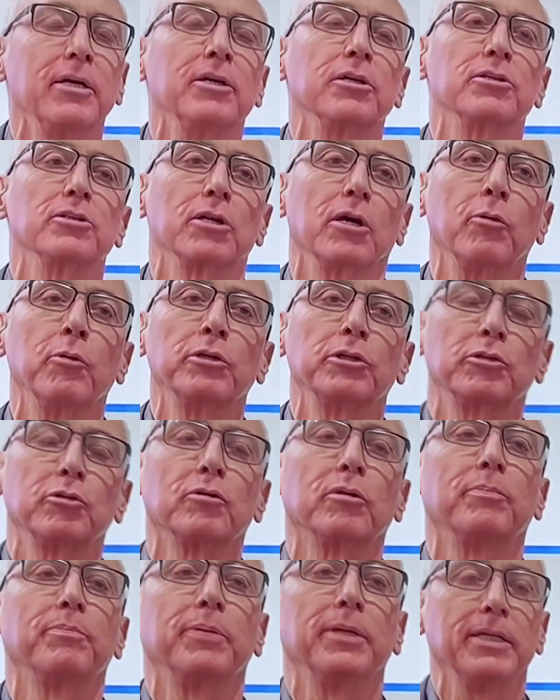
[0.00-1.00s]
So I want you to
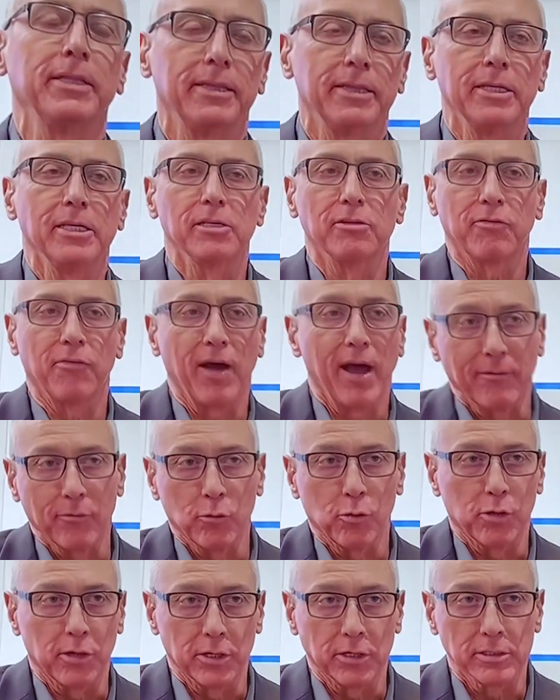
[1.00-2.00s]
repeat these five
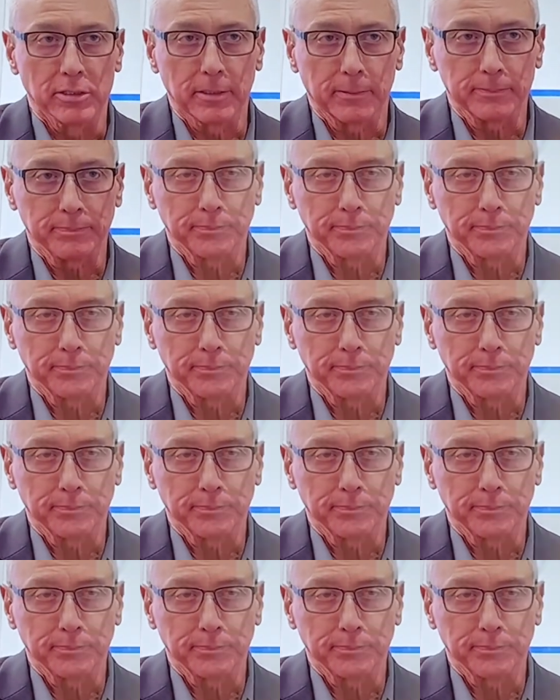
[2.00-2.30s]
words.